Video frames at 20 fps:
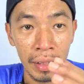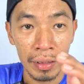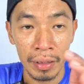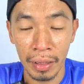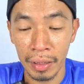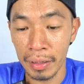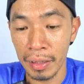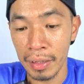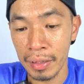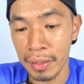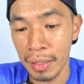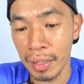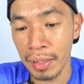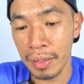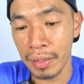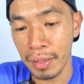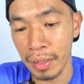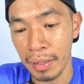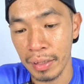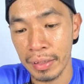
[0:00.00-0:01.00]

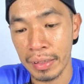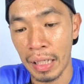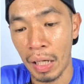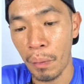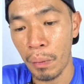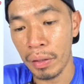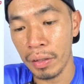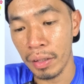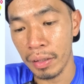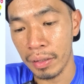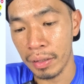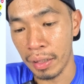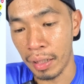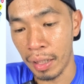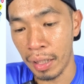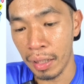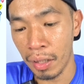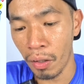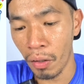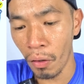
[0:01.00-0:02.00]
36, 37,
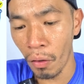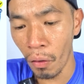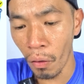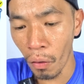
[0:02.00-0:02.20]
38,